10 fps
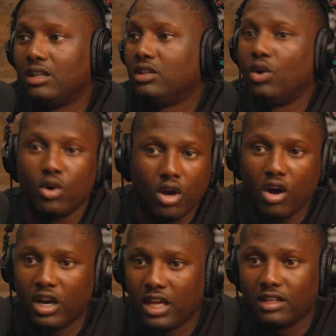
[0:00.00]
Don't
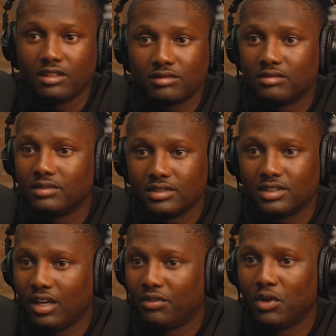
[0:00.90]
call that
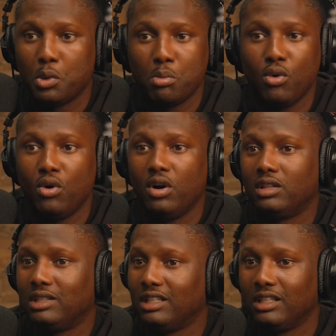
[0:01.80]
stuff no more.
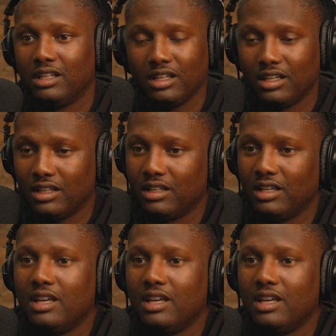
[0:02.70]
Da-da-da-da.